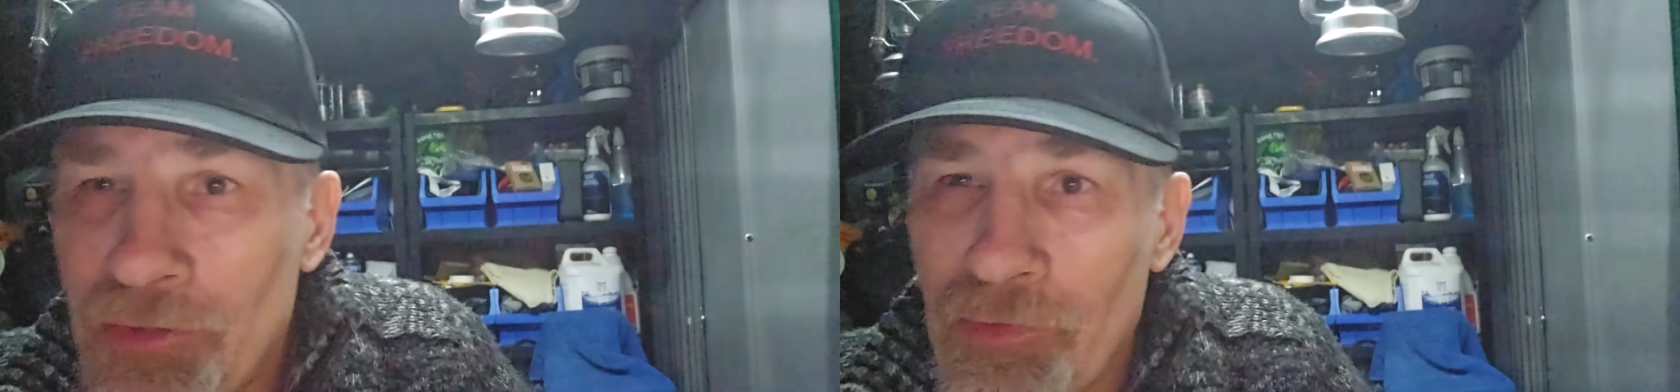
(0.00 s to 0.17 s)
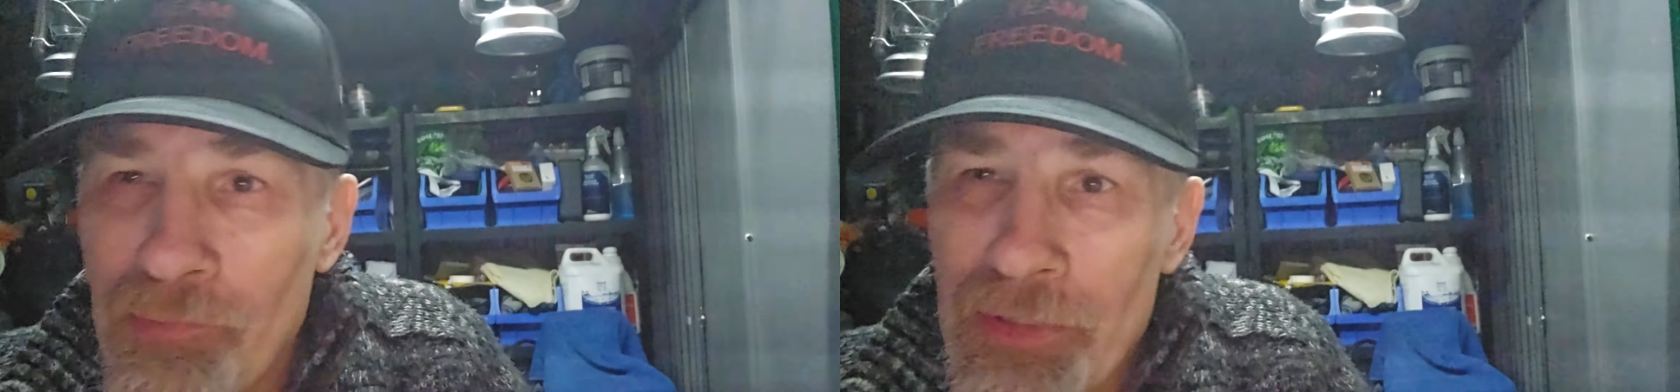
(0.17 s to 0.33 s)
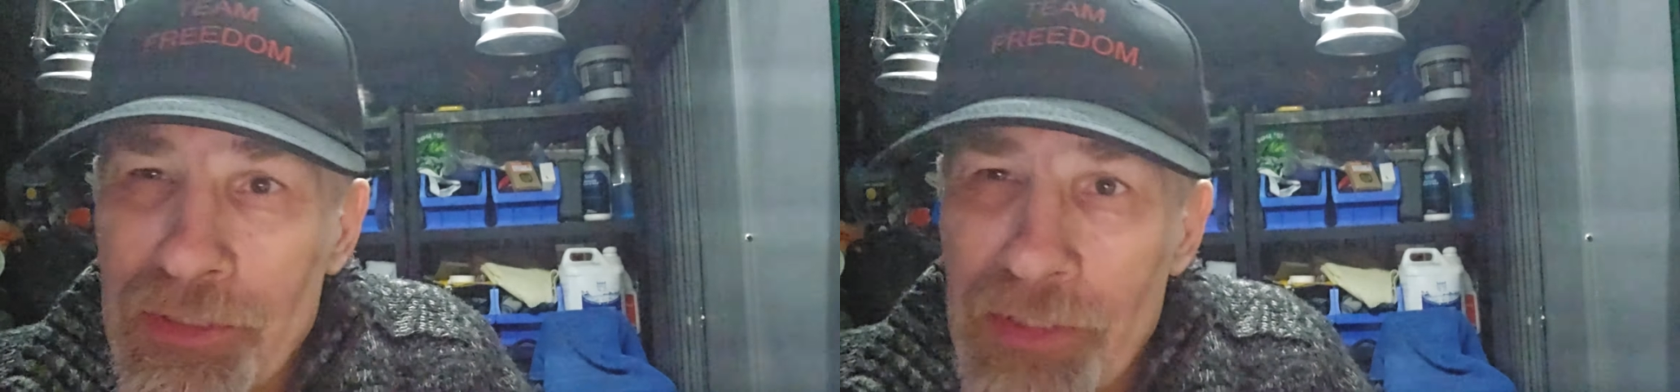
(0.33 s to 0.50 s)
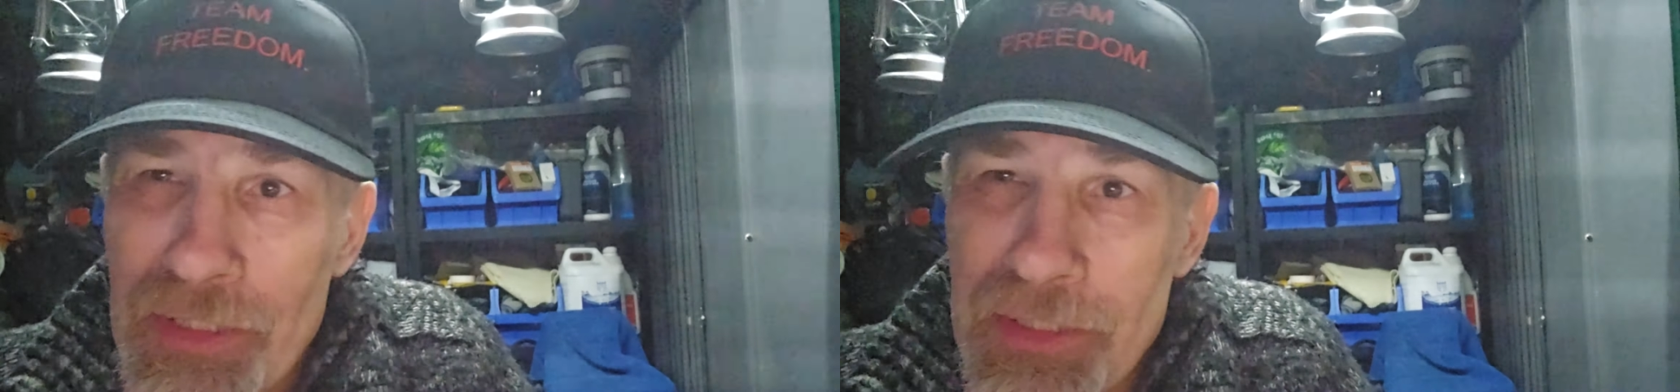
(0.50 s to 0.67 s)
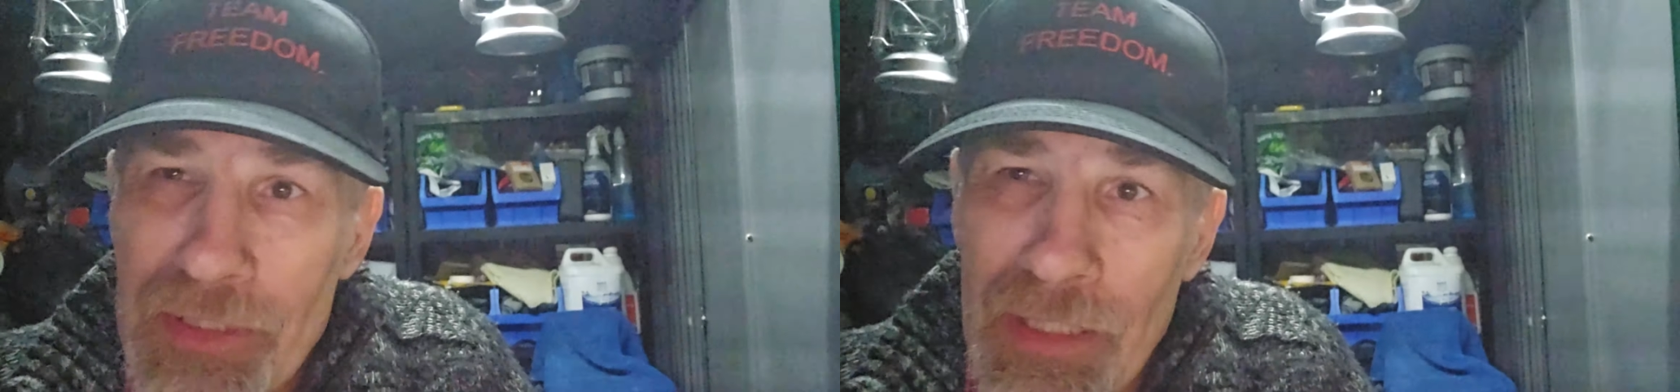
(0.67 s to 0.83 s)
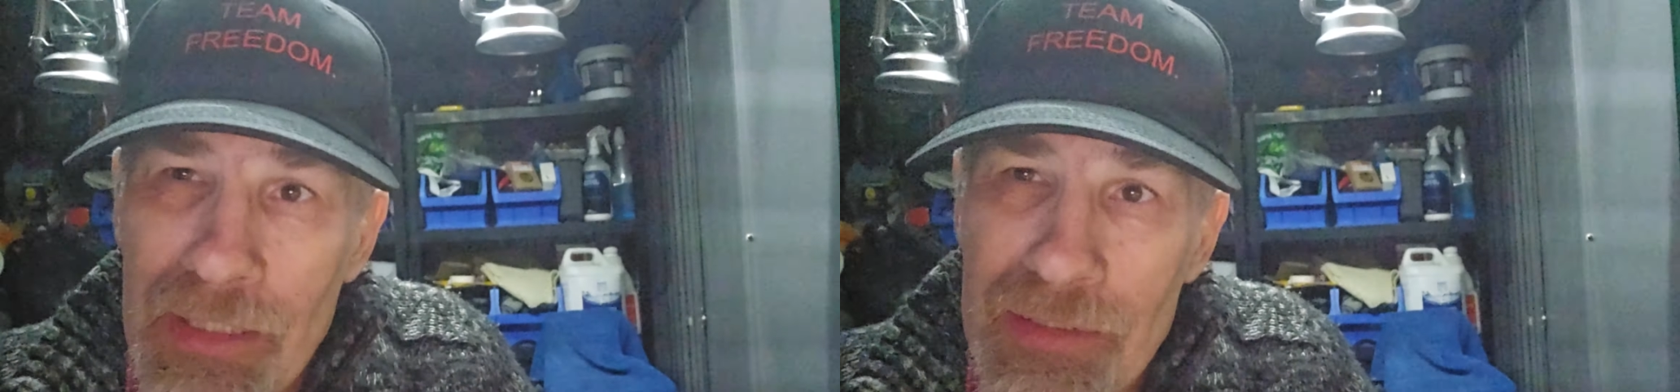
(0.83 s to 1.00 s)
up the
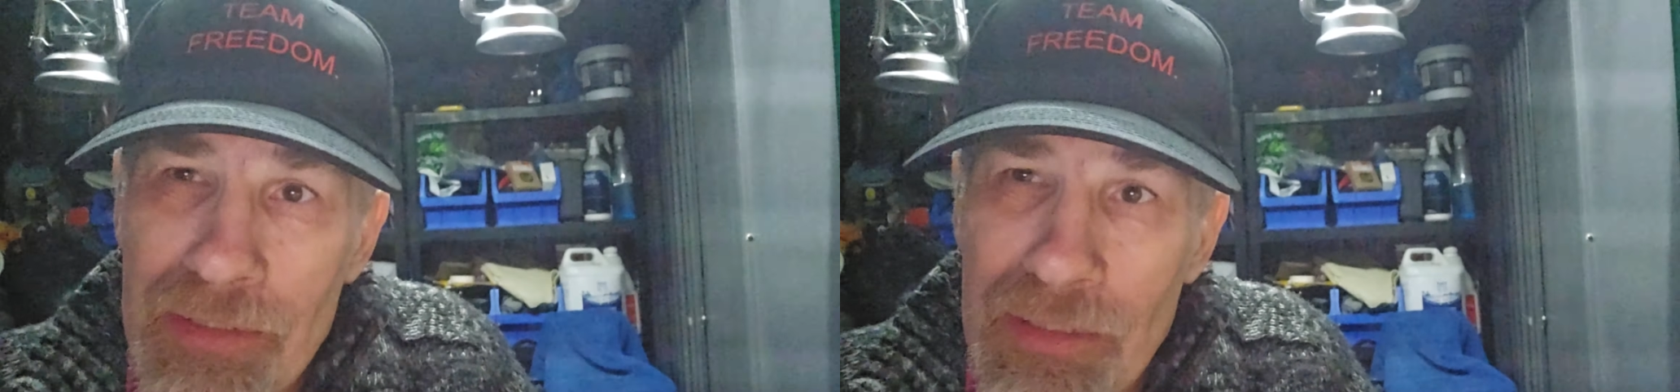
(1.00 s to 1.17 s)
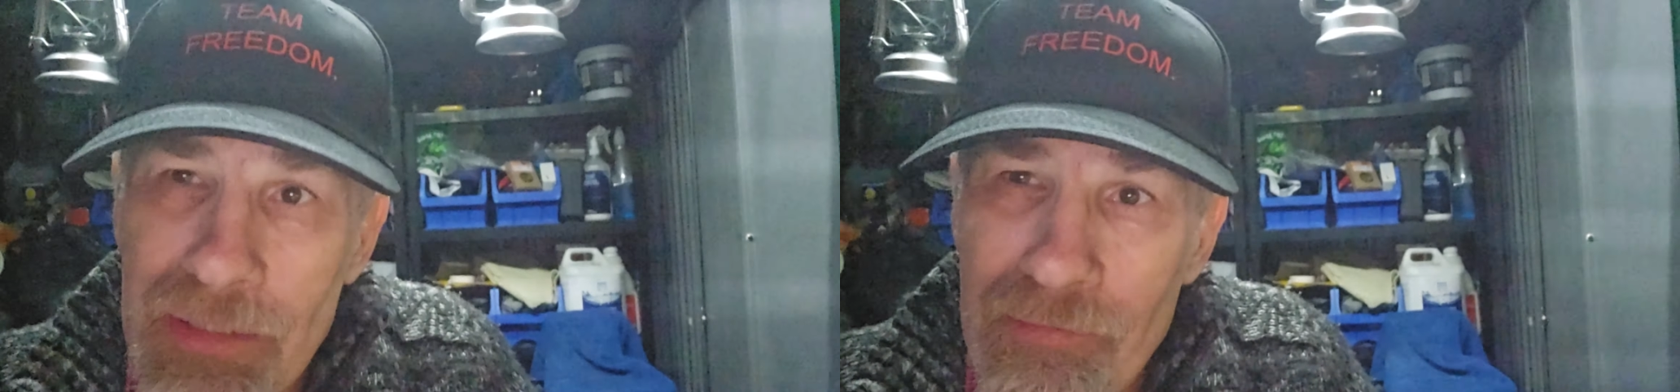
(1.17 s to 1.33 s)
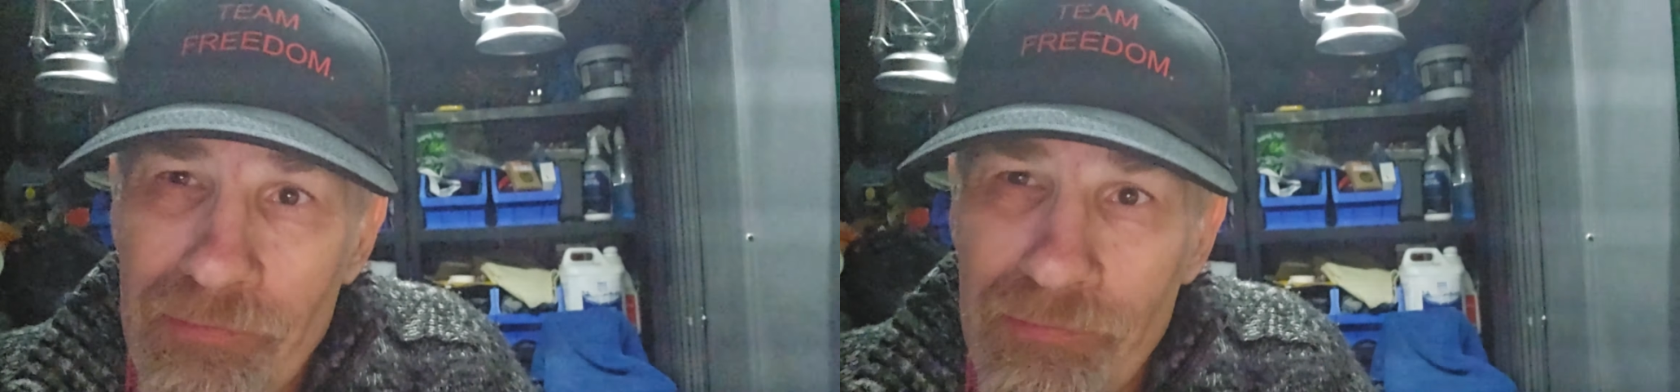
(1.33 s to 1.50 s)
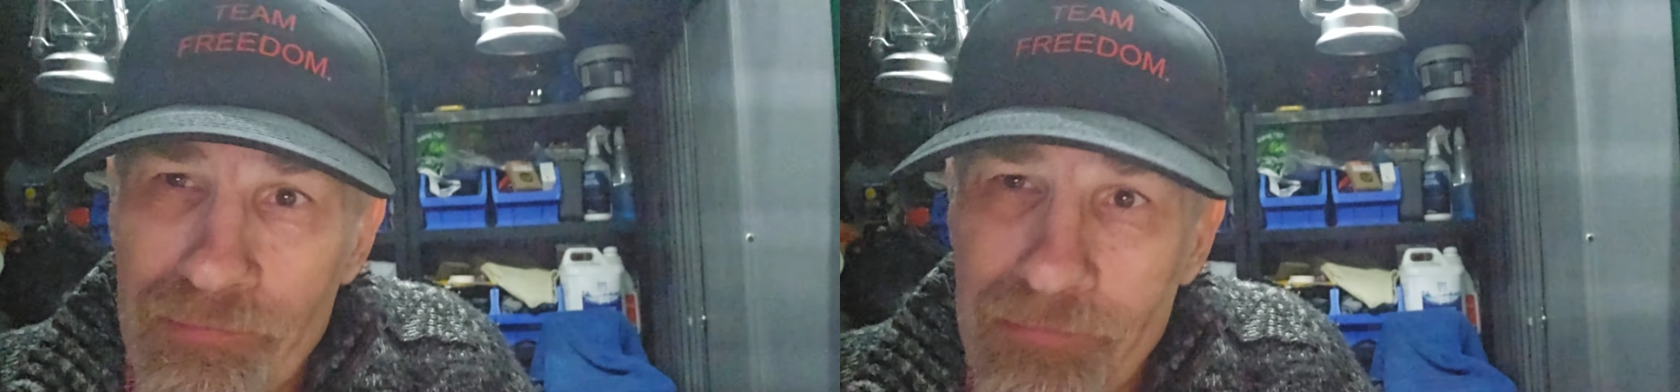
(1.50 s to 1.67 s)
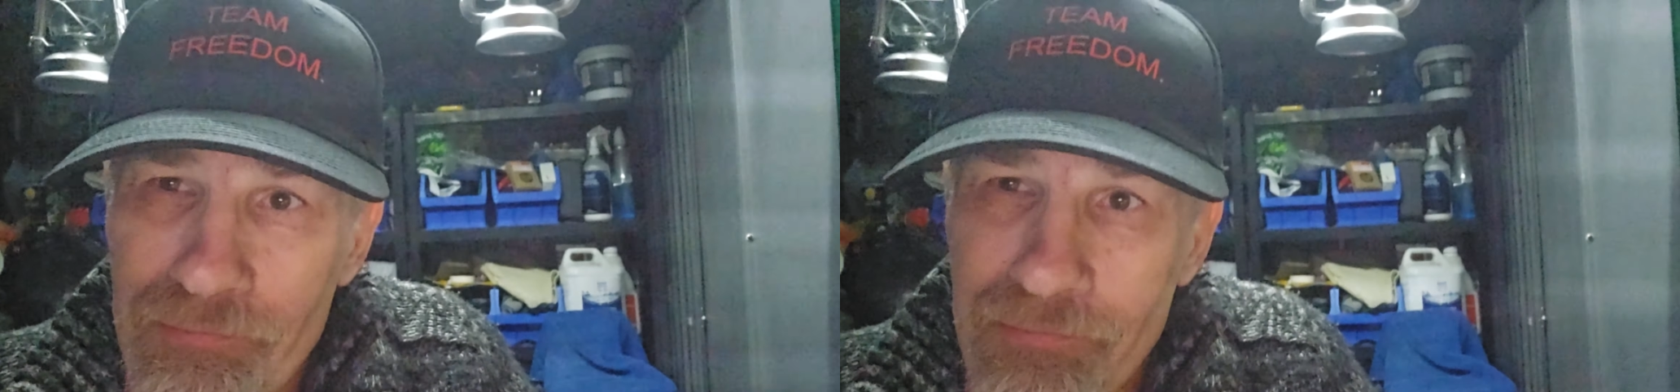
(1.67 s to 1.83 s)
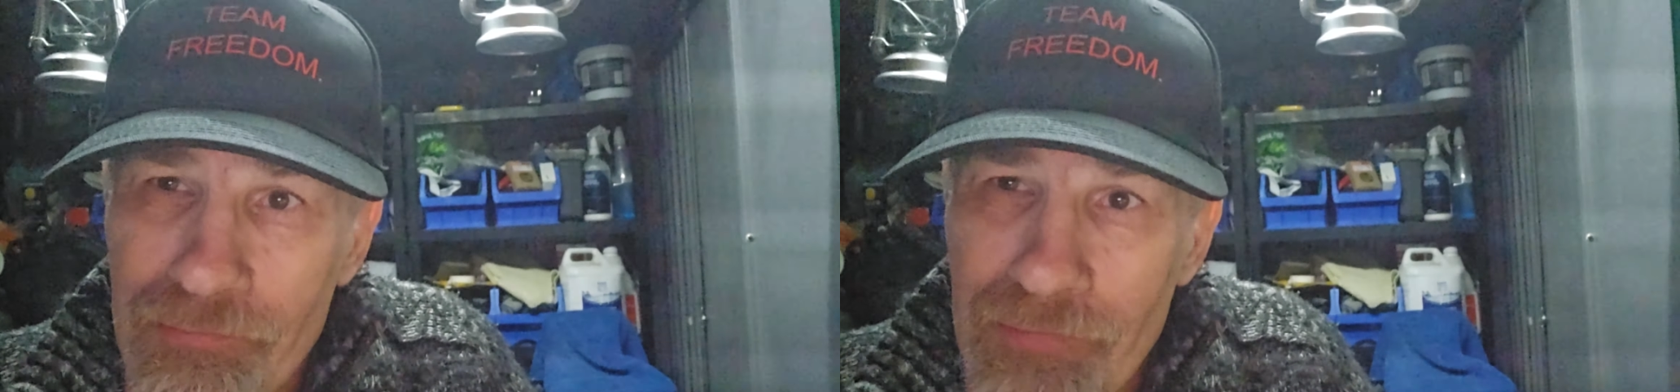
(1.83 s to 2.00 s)
business, had
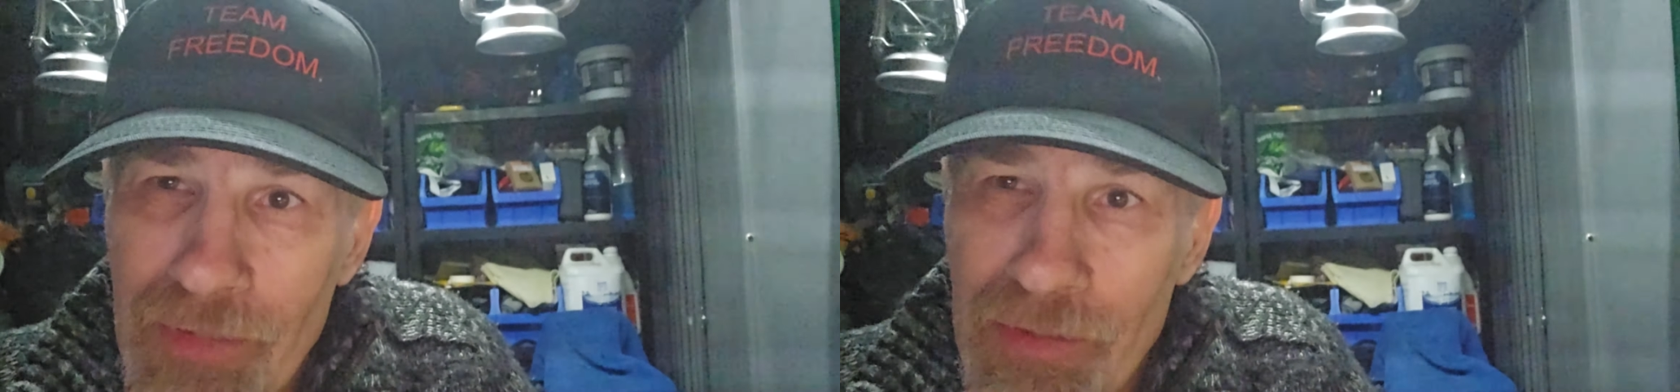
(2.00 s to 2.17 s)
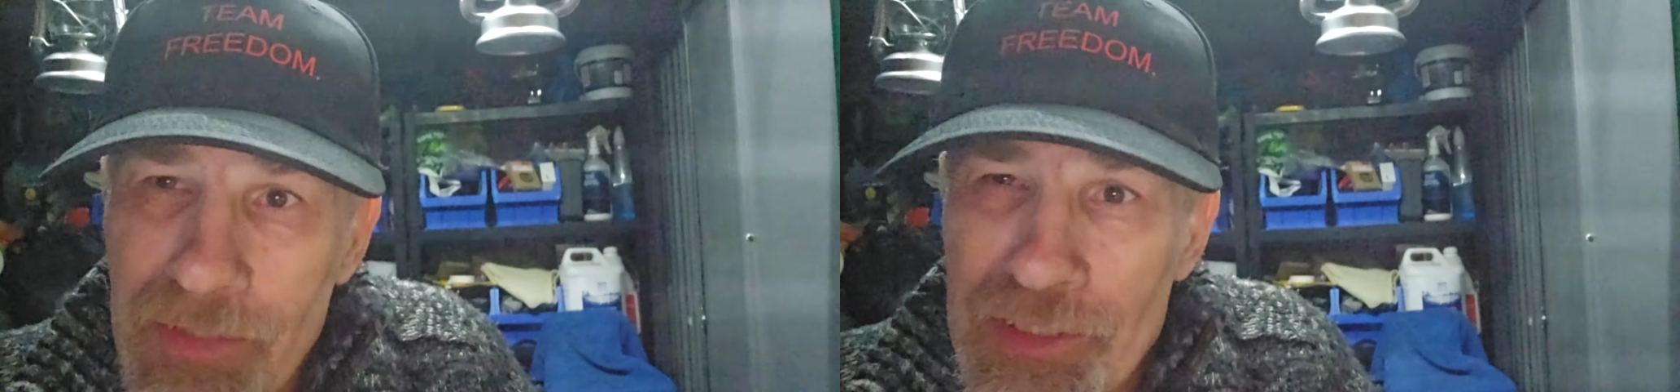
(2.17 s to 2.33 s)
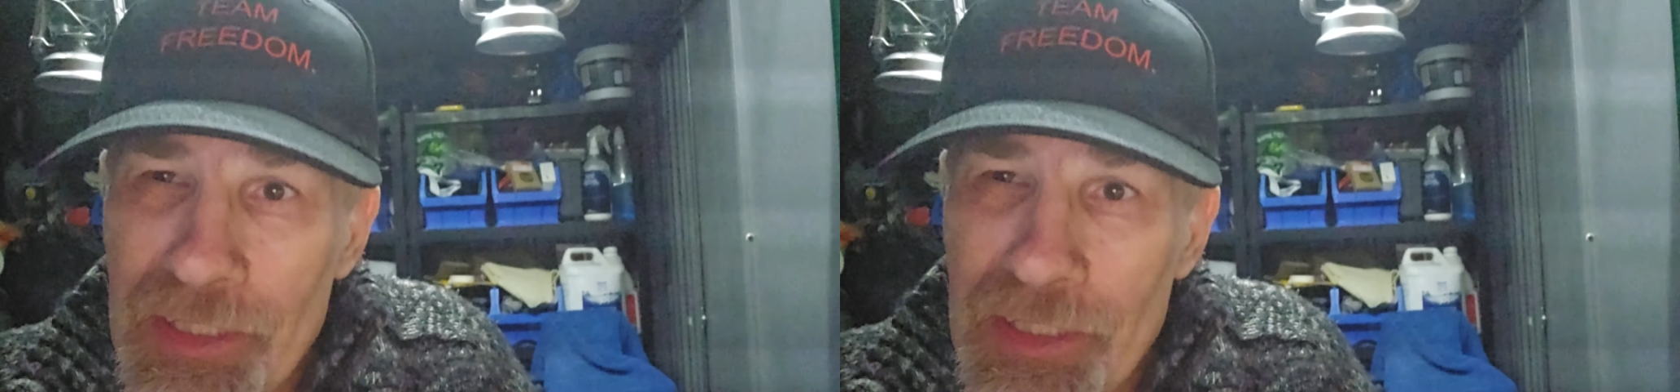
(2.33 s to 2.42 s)
his